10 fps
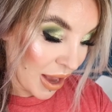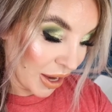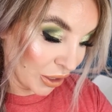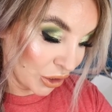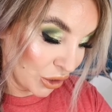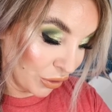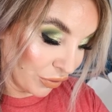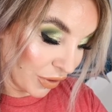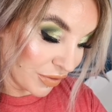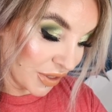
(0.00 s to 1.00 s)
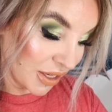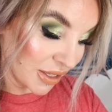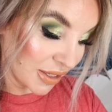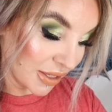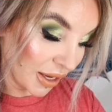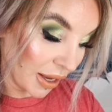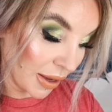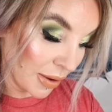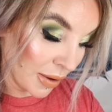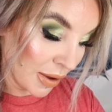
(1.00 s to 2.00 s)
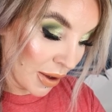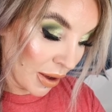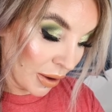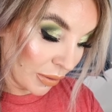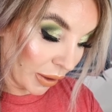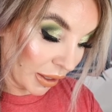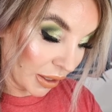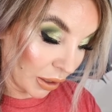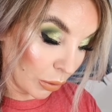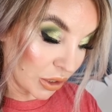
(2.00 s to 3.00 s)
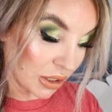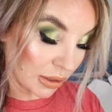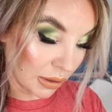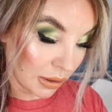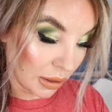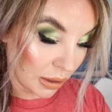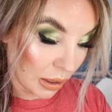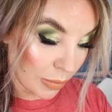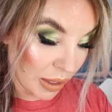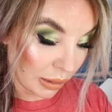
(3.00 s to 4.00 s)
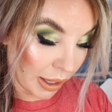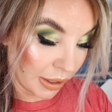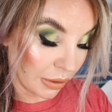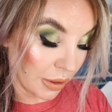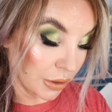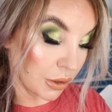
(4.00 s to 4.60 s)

here's 215C right here, which is uh, a bit lighter than